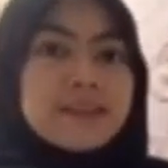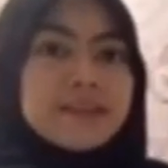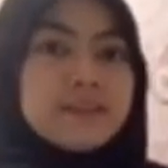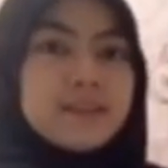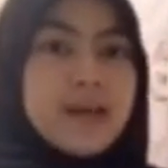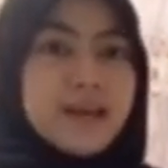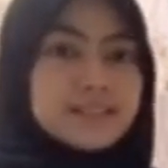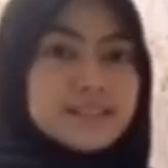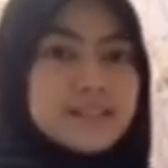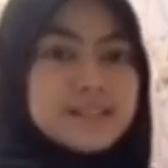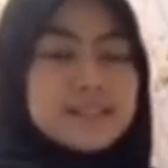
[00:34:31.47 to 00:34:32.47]
Next
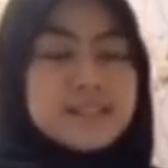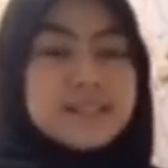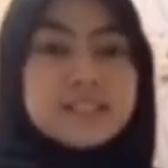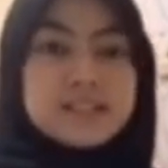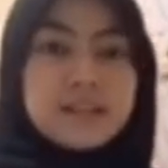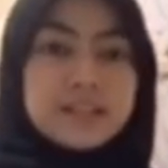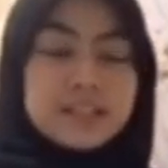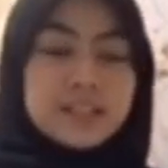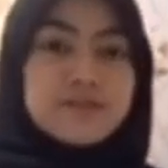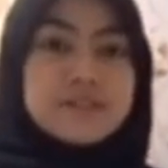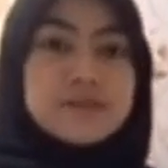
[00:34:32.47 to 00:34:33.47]
is
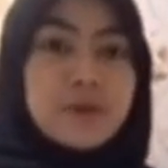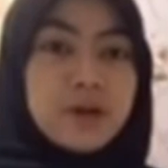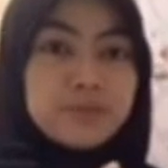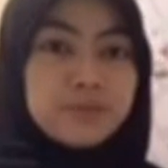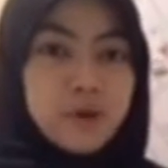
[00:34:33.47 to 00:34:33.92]
interactive smart